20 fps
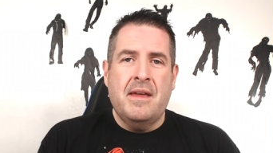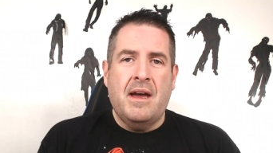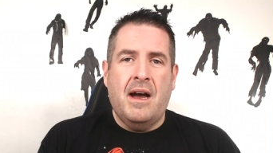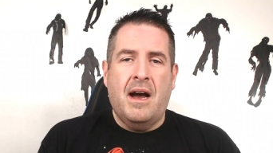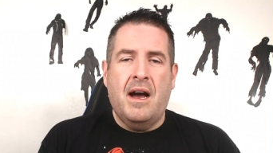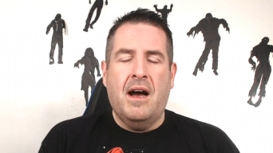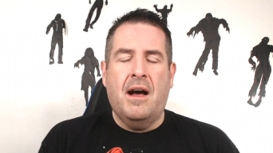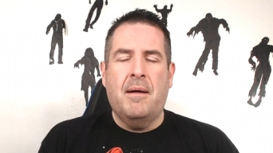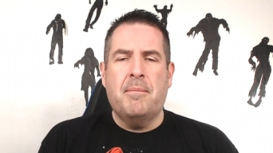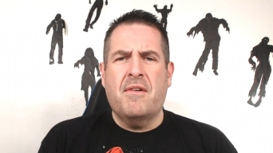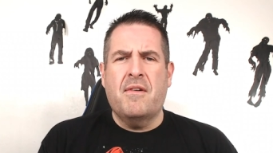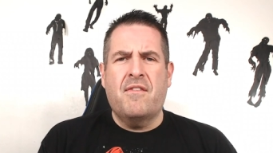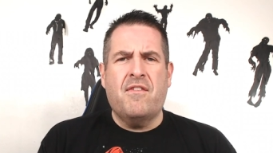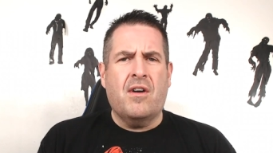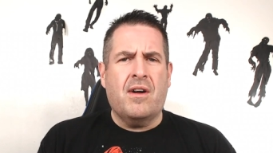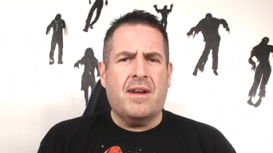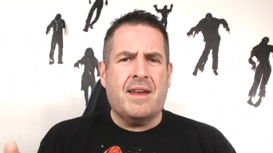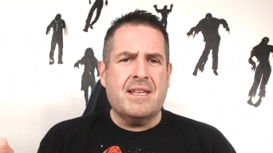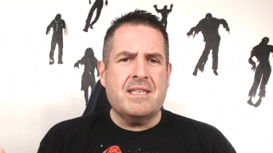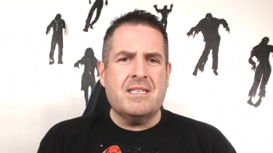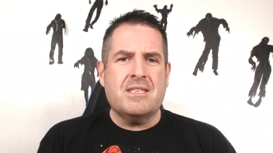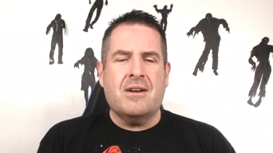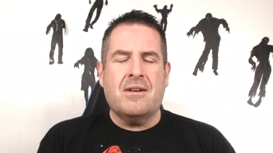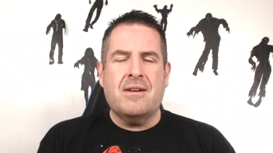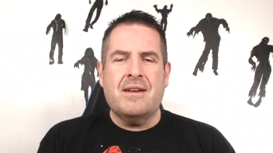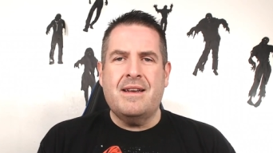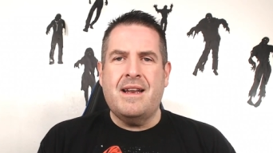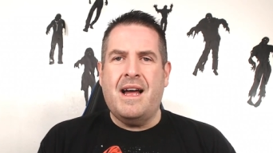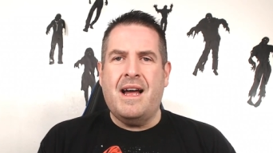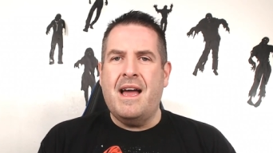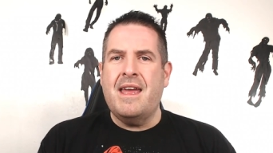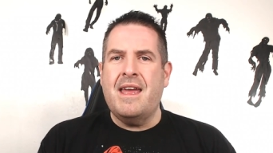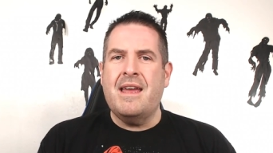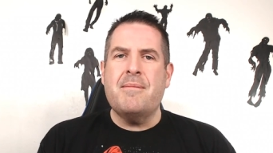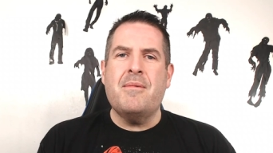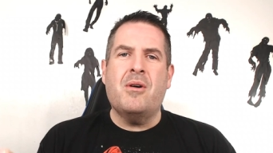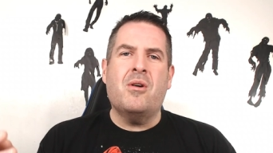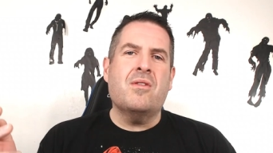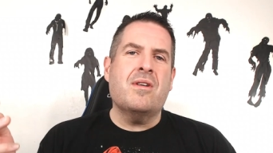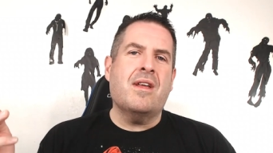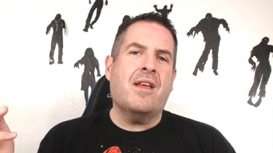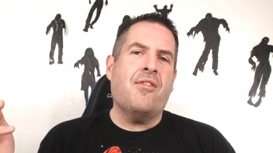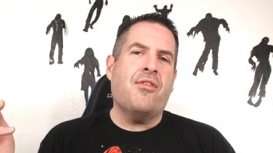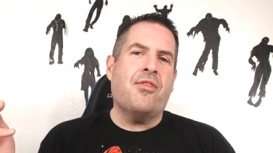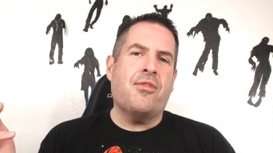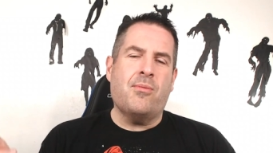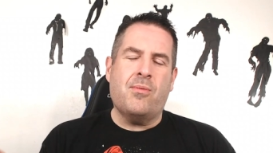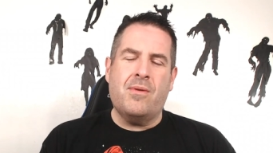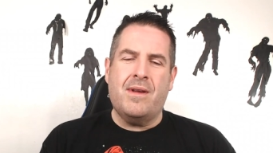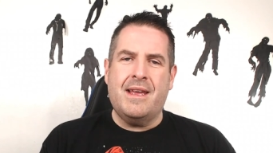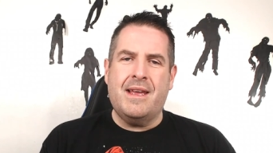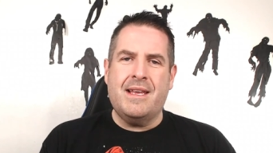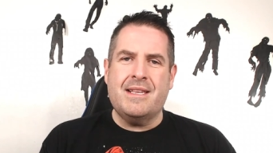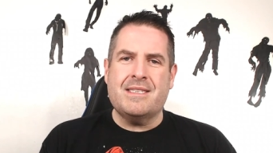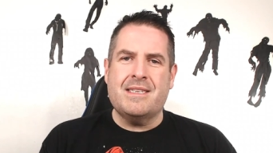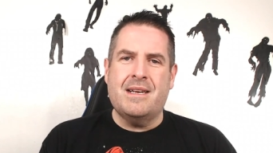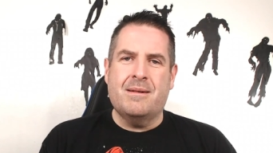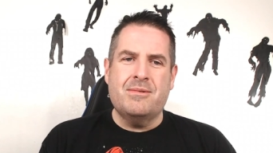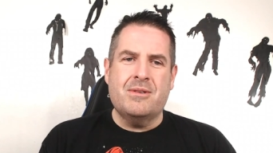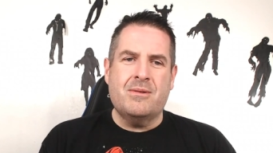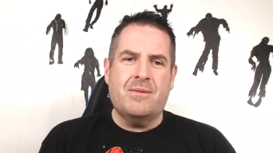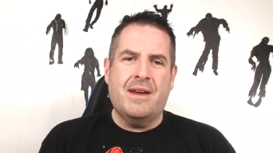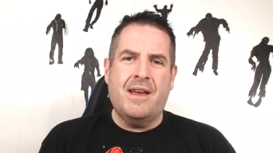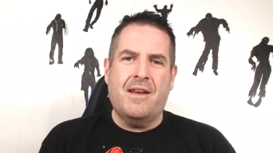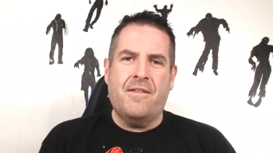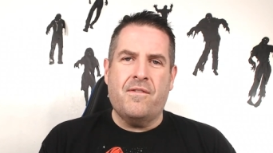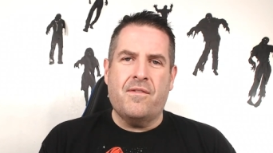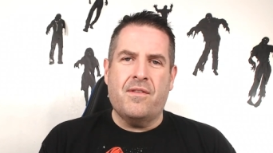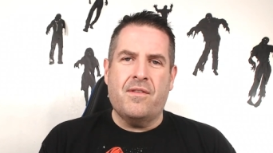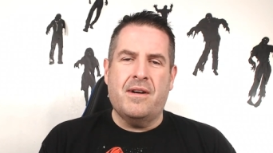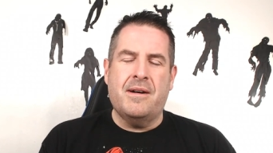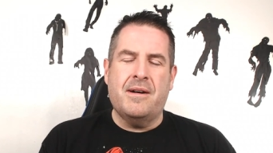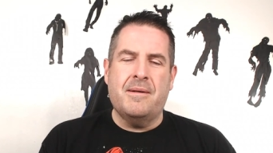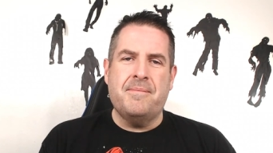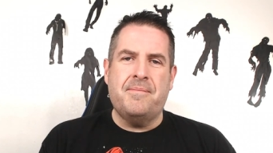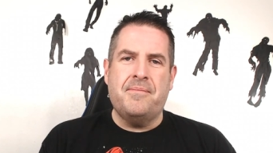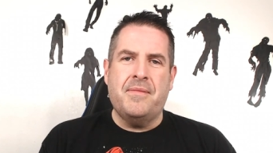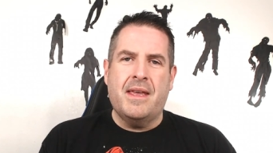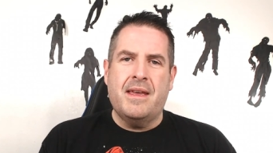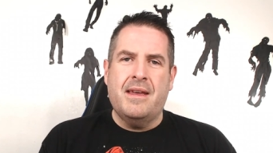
Um, before I get started, I am only three subs away from